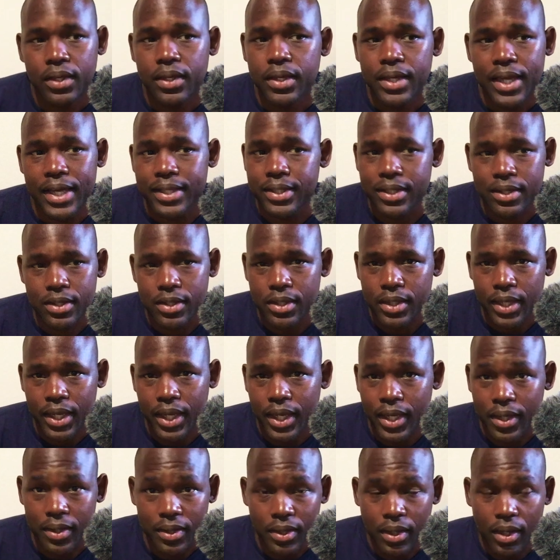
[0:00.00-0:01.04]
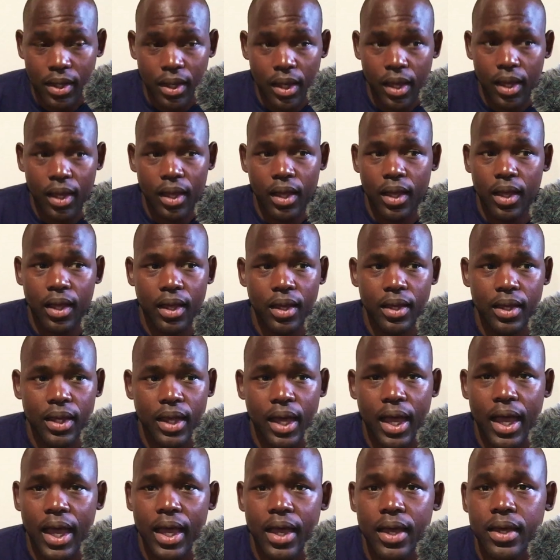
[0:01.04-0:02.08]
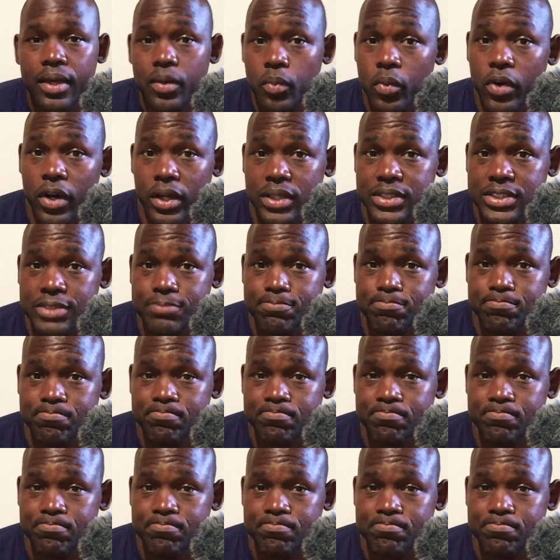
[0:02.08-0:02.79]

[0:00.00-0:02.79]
at the end of the day, it works.